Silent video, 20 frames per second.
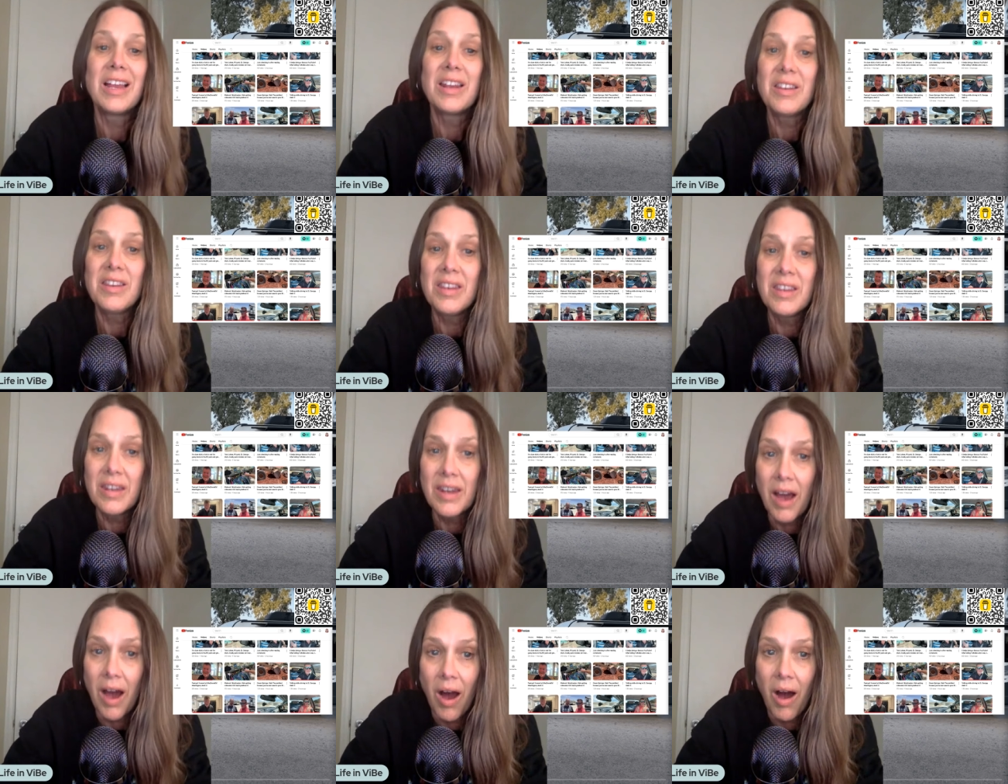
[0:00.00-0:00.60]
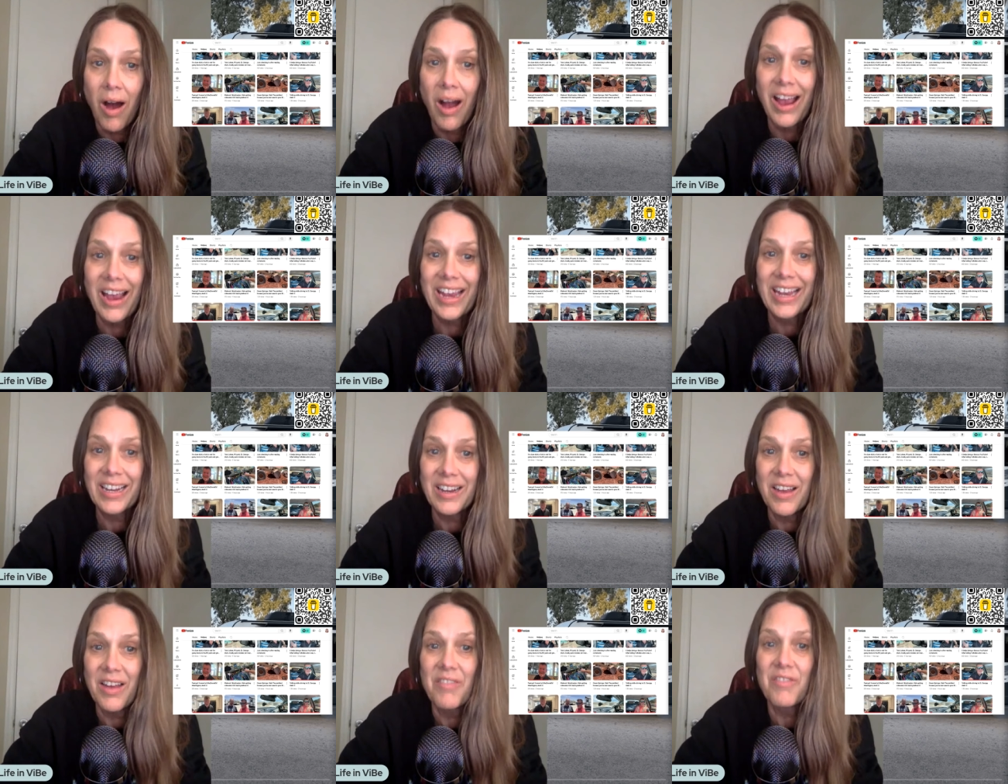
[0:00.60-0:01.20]

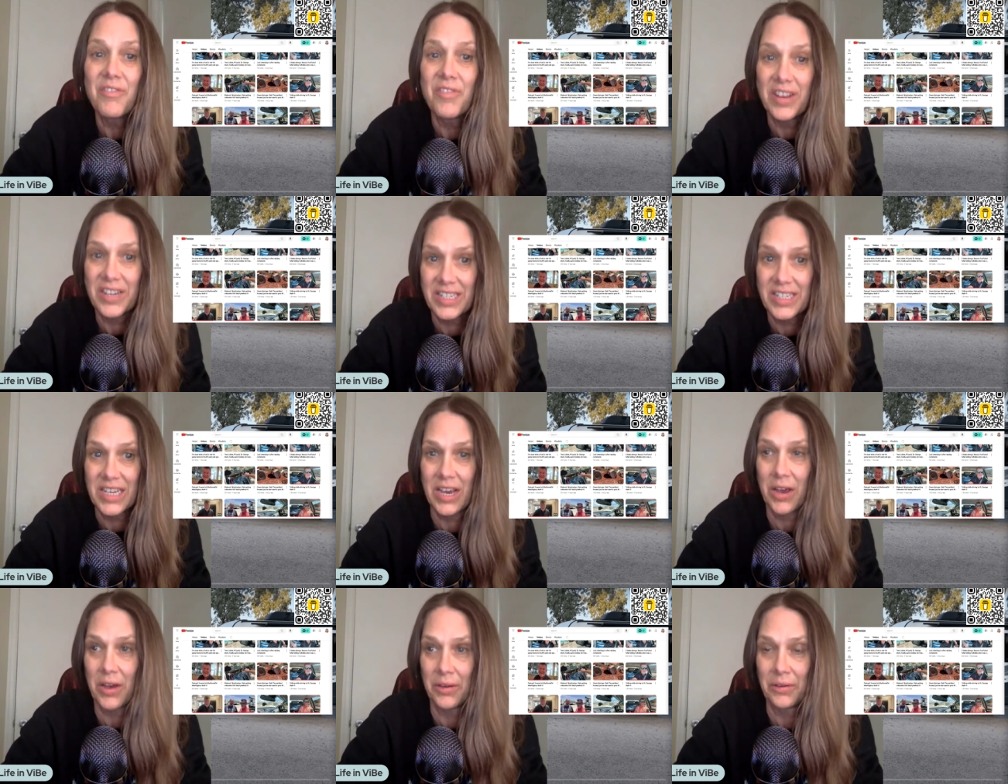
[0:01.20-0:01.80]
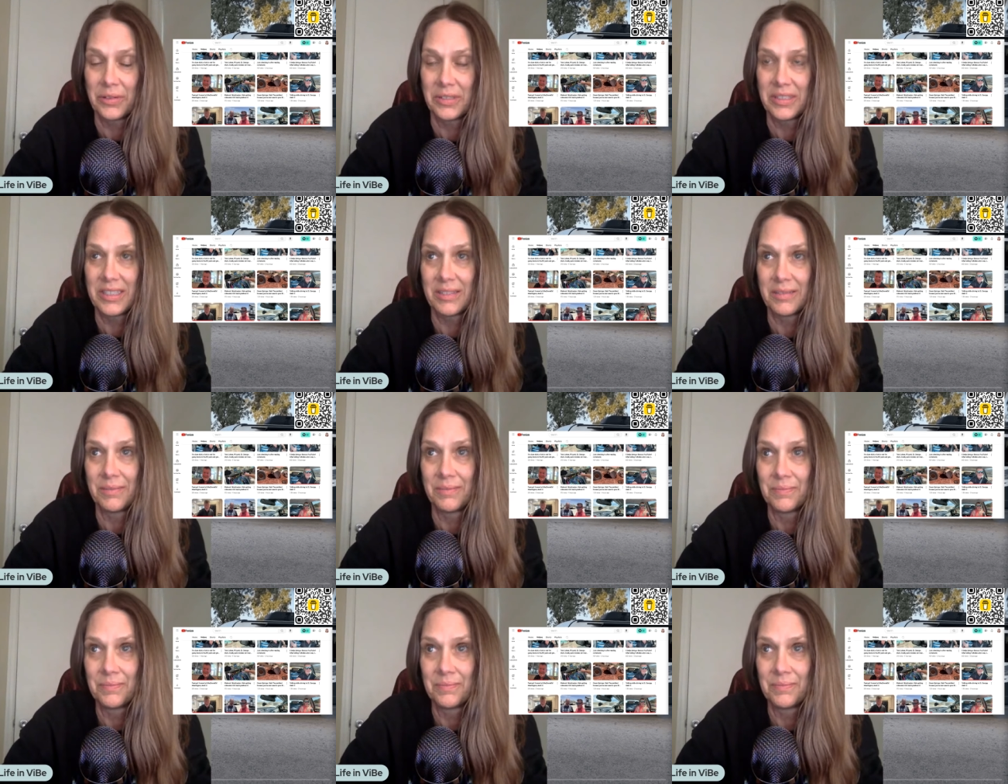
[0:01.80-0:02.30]
Nine videos.